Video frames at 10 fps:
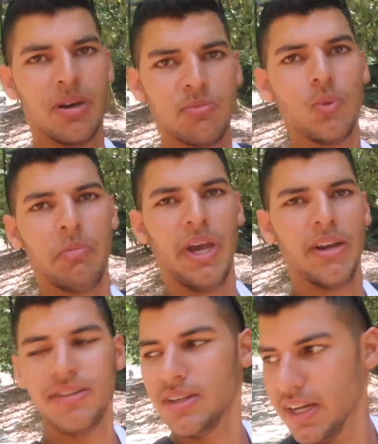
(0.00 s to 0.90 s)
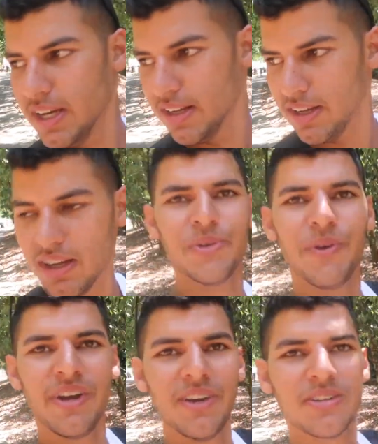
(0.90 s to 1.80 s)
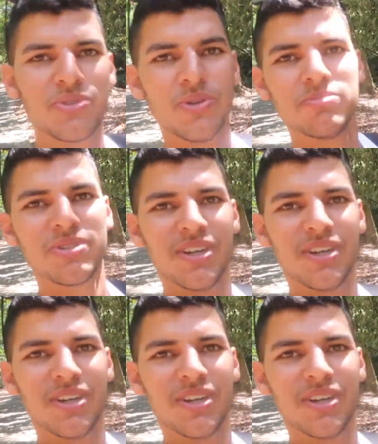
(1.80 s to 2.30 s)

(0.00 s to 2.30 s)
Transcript: But we made it and we're ready to swim.